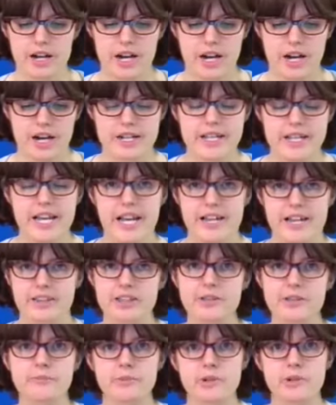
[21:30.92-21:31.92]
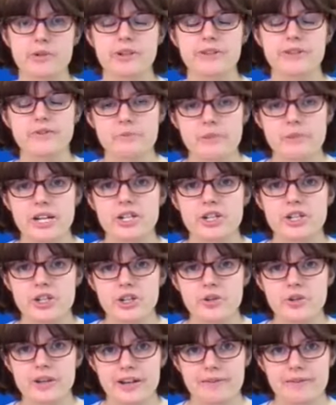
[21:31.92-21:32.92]
Again, the more information
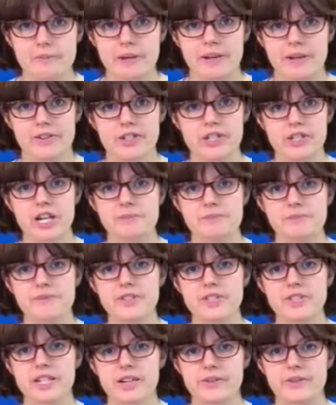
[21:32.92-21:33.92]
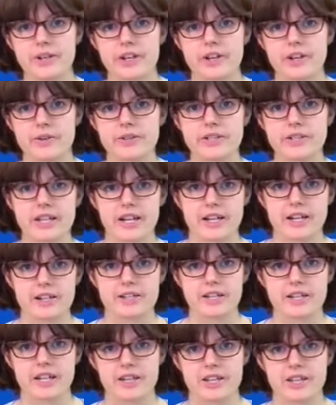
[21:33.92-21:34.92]
you have about the type of scenarios
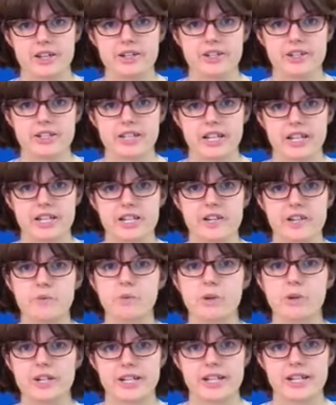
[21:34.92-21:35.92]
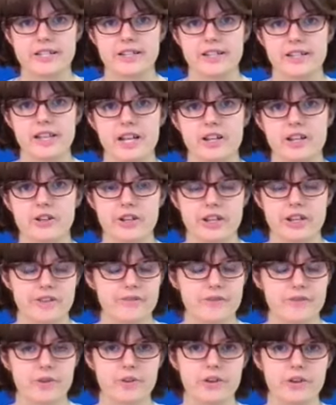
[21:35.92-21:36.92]
and the understanding of what it is that they're looking
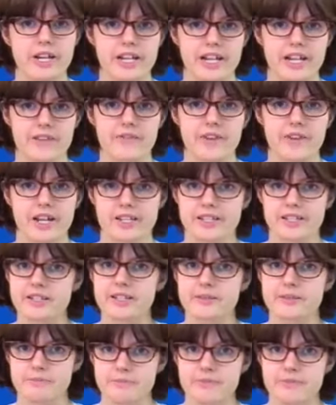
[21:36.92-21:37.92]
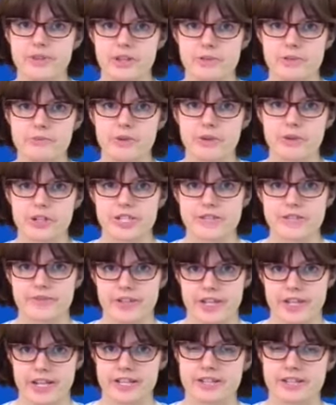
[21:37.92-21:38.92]
for in advance, the more useful
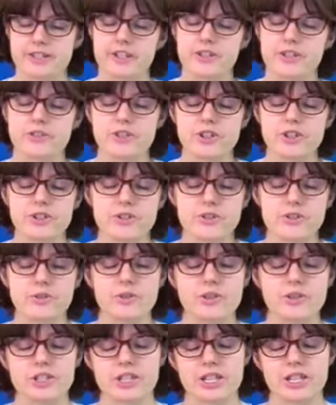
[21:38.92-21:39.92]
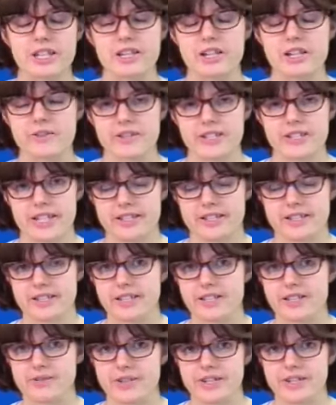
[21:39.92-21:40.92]
that is. So do talk to the current
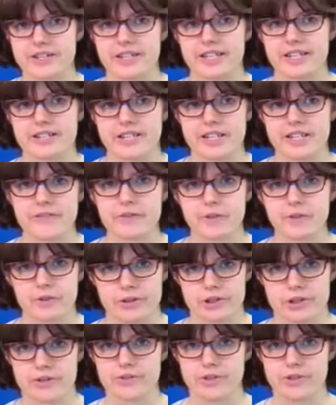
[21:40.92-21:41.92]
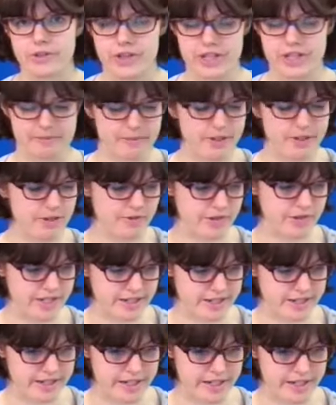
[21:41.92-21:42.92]
ST3s and ST4s who've done this most
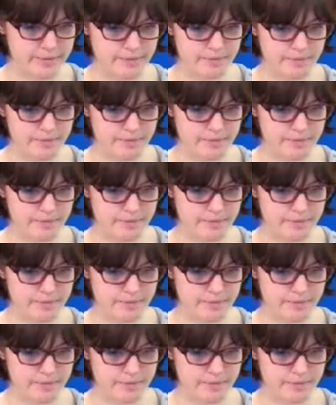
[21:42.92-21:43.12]
recently.